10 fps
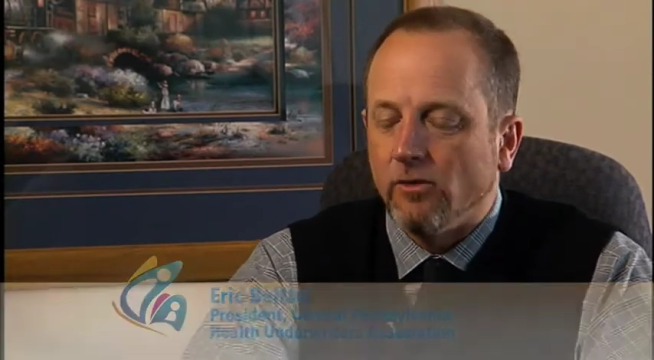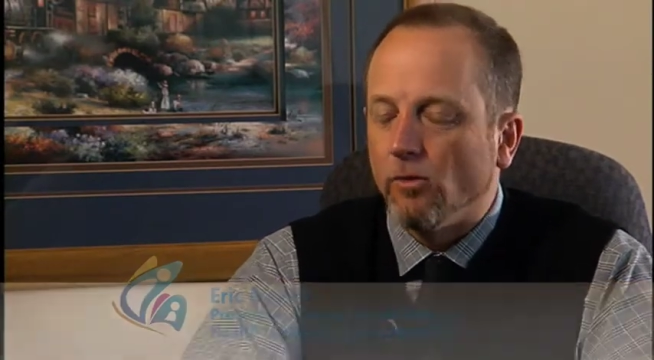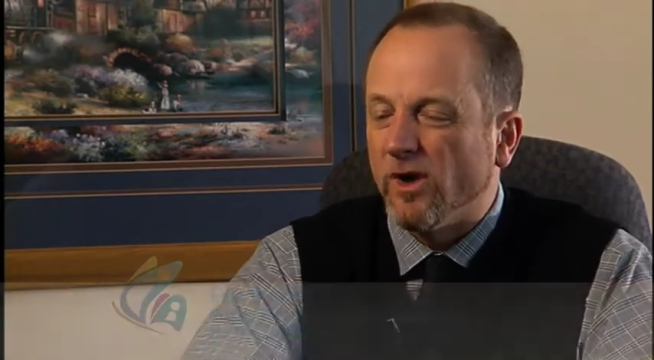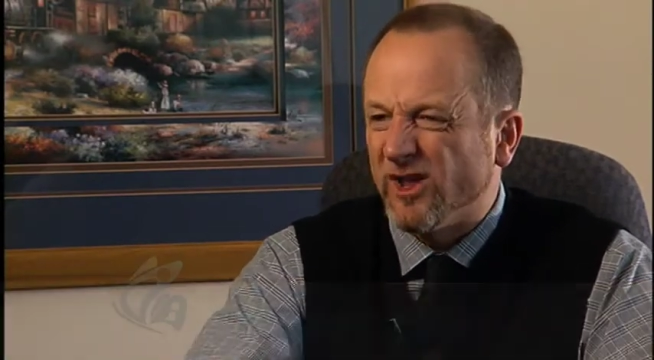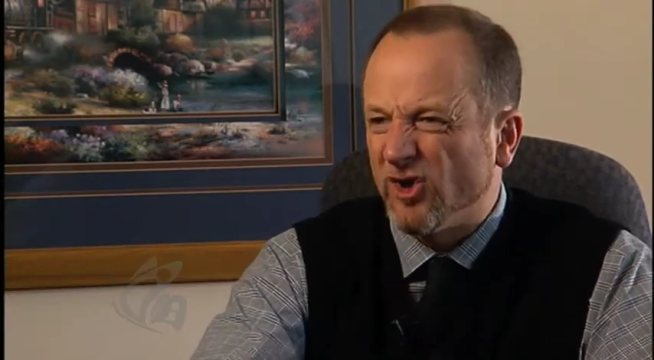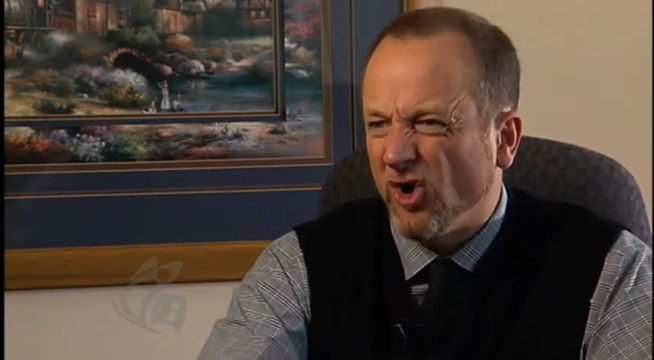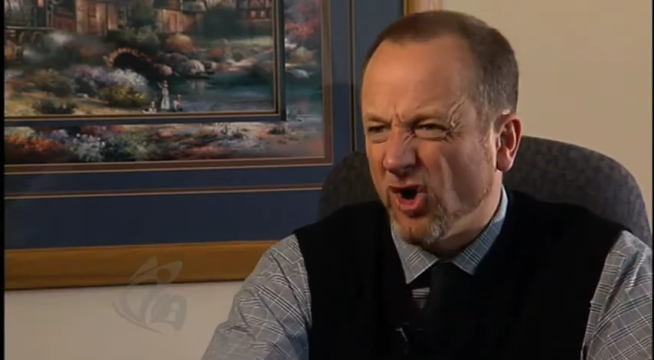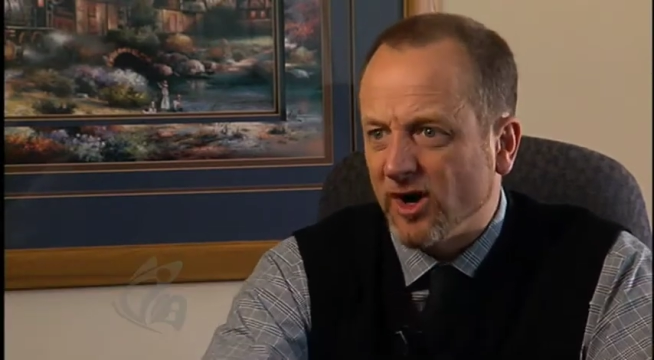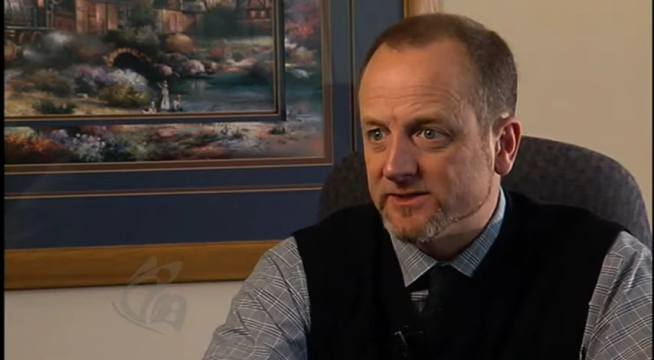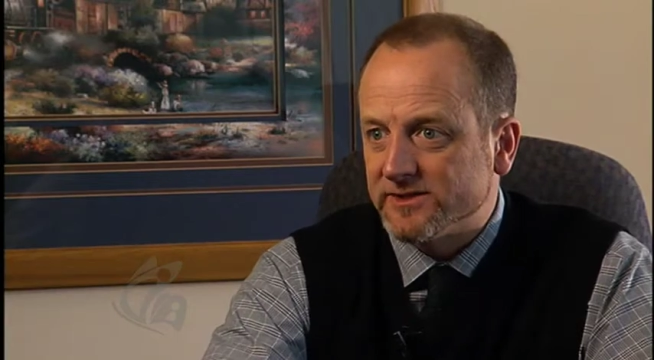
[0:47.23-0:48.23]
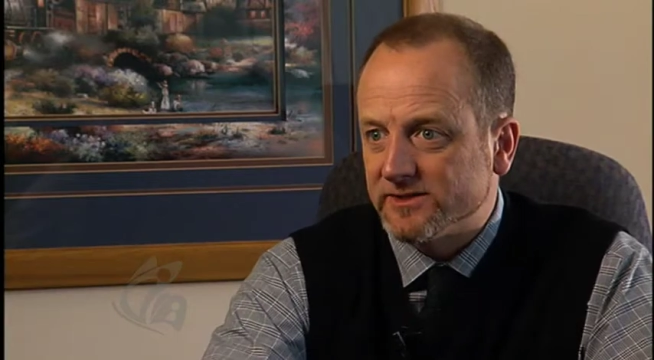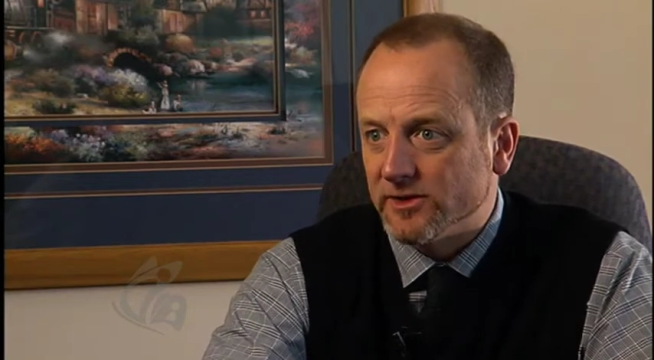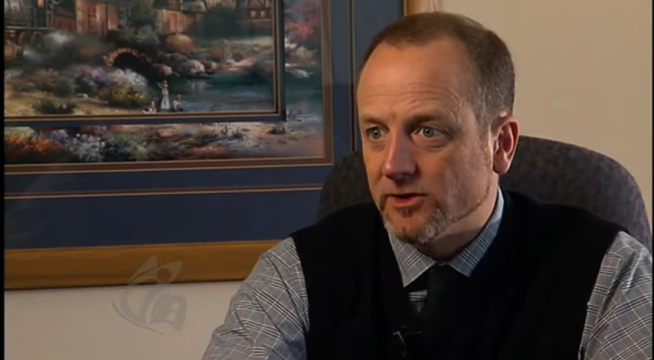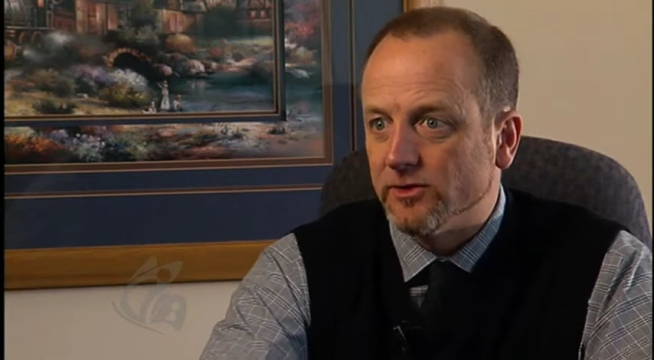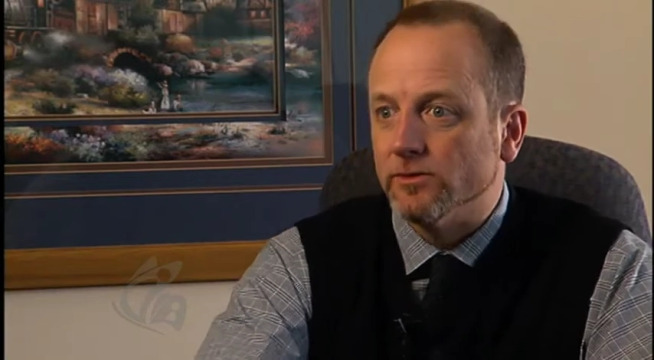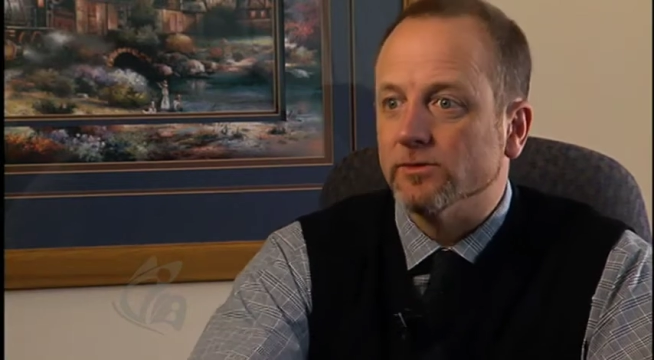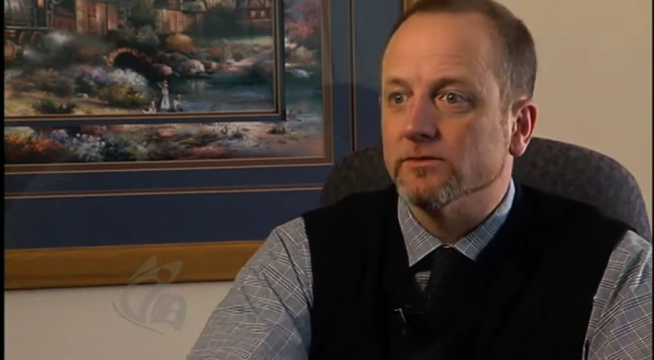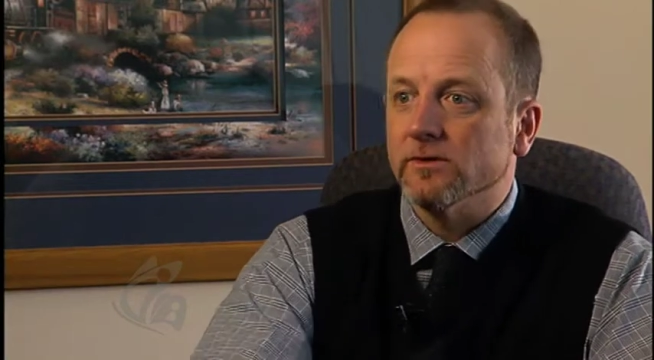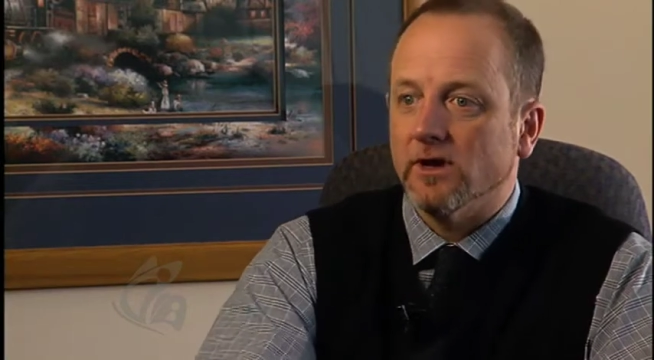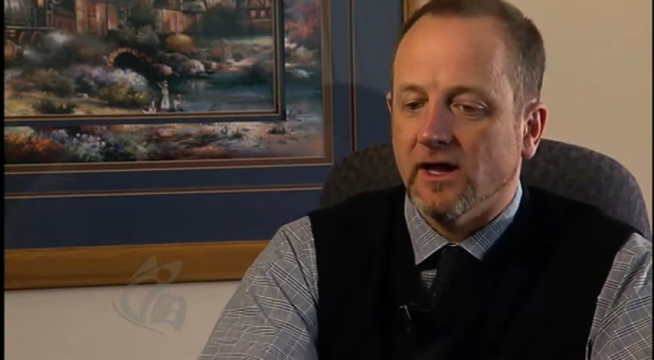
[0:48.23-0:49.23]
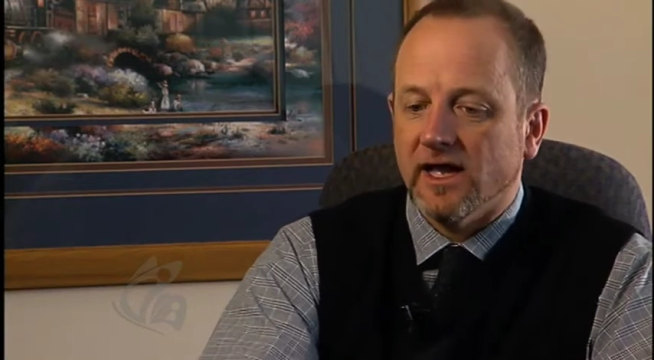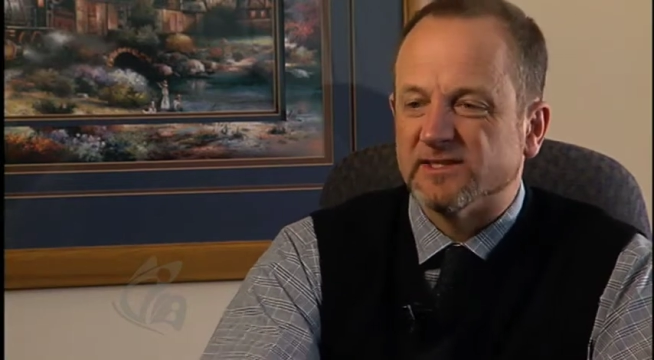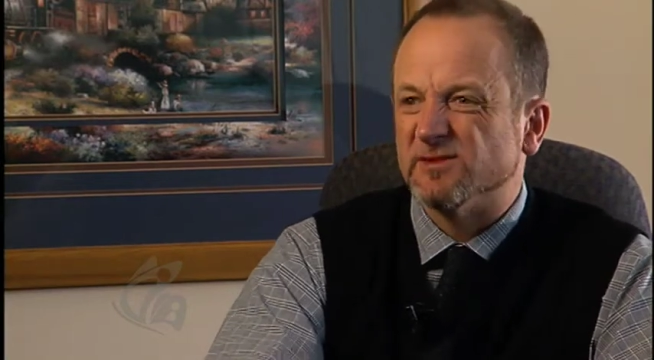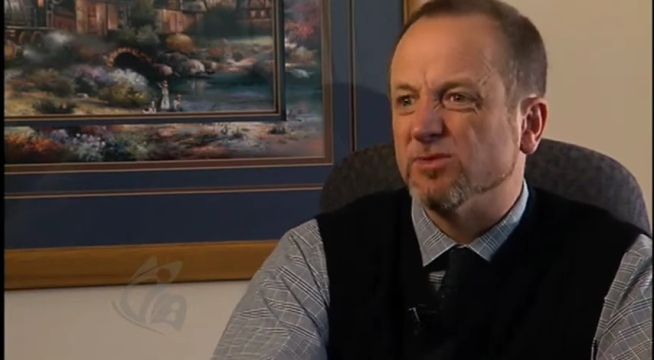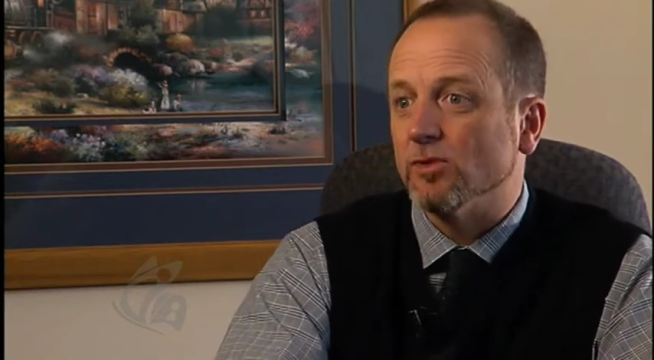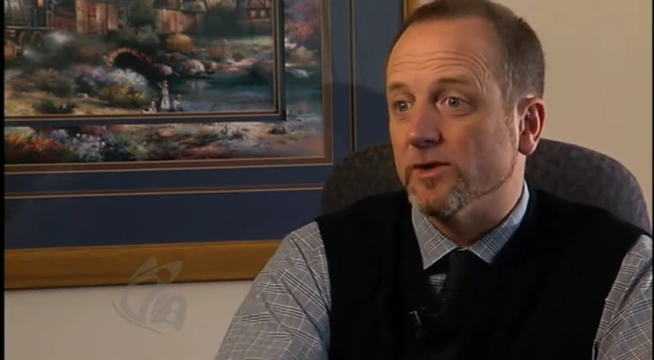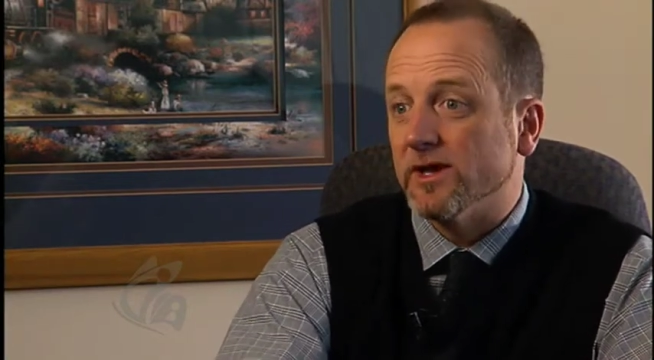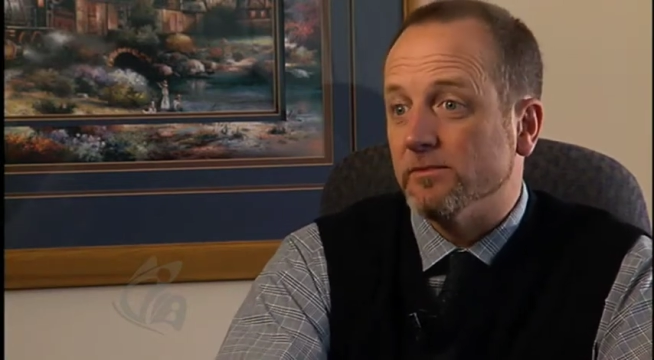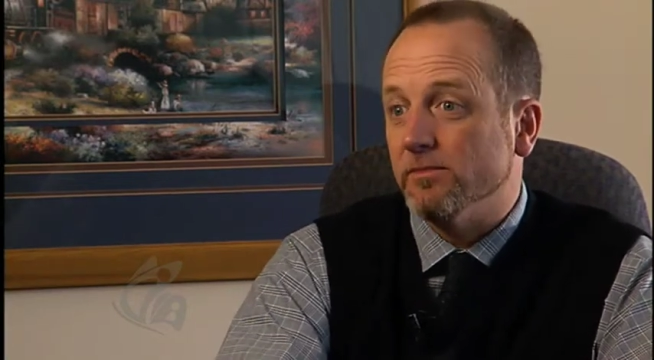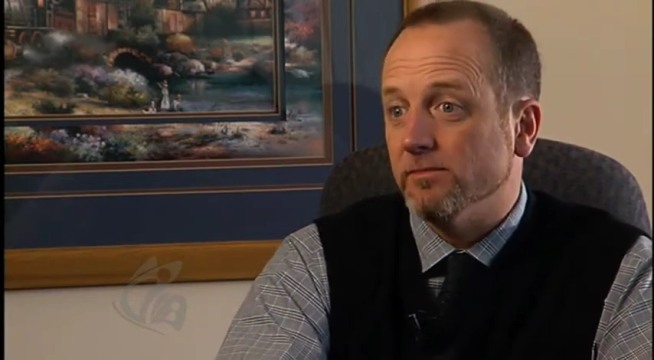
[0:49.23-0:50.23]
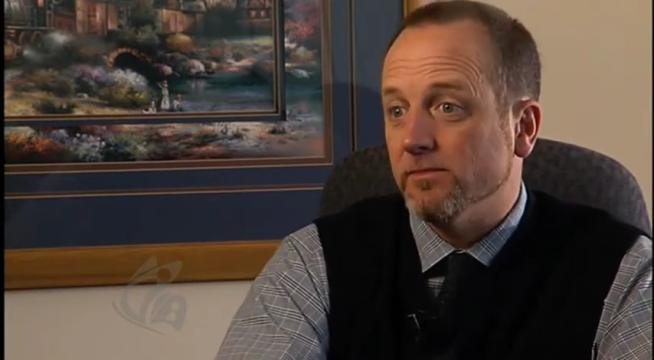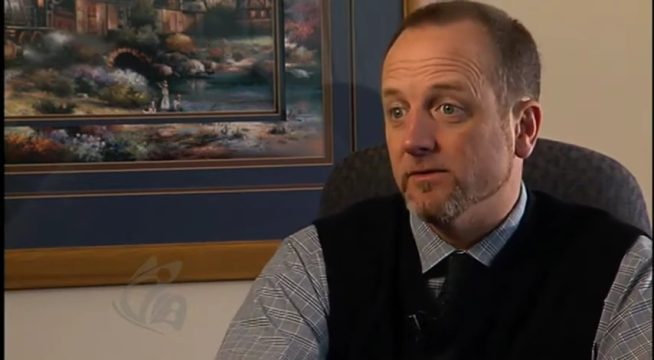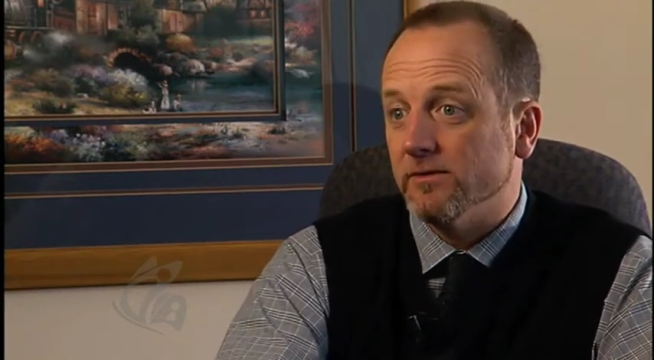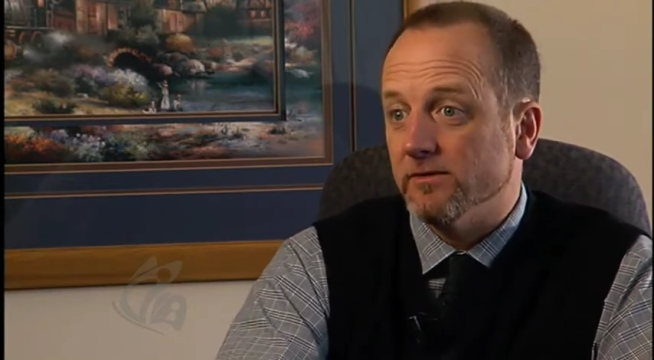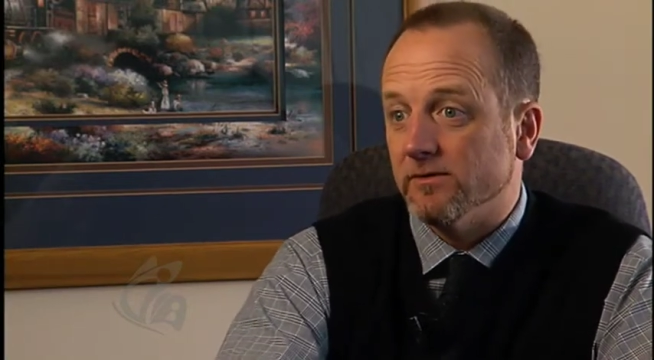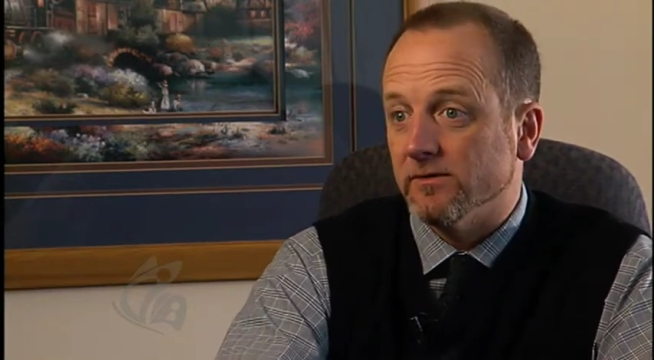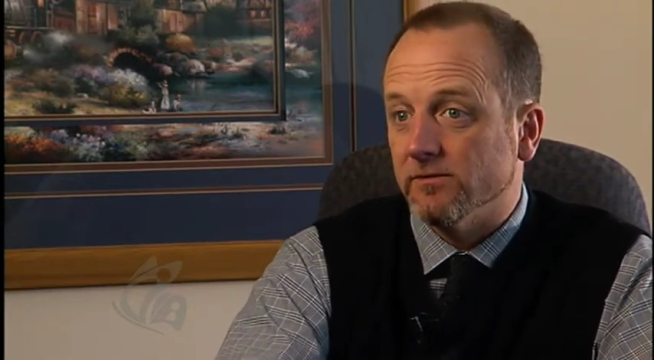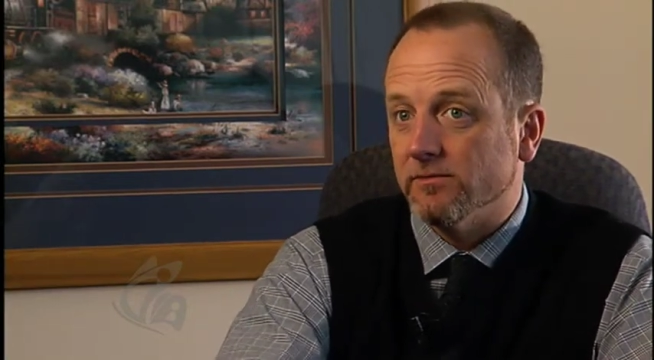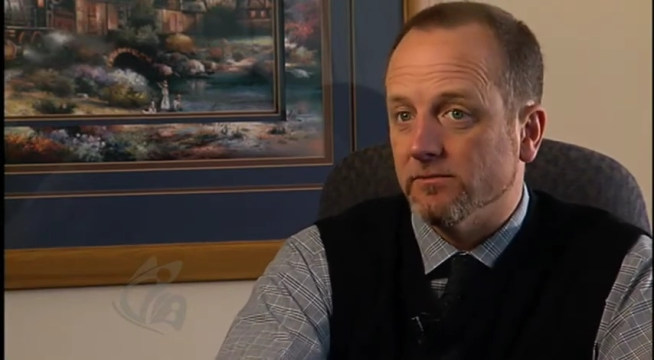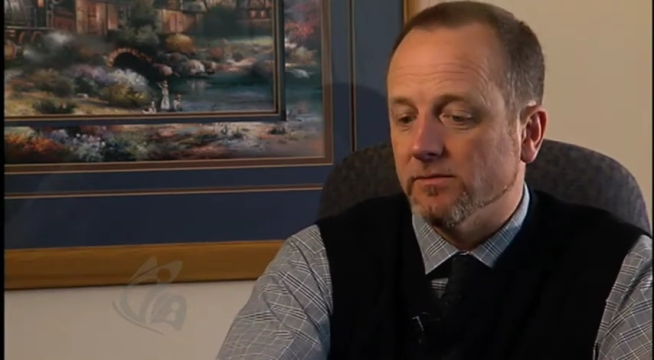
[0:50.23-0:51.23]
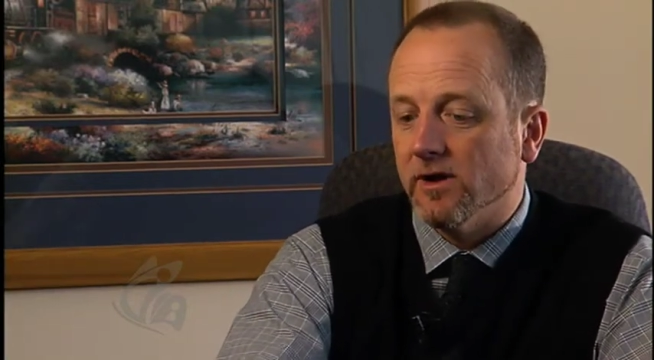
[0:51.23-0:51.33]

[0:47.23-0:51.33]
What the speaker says: what it costs you as an employee to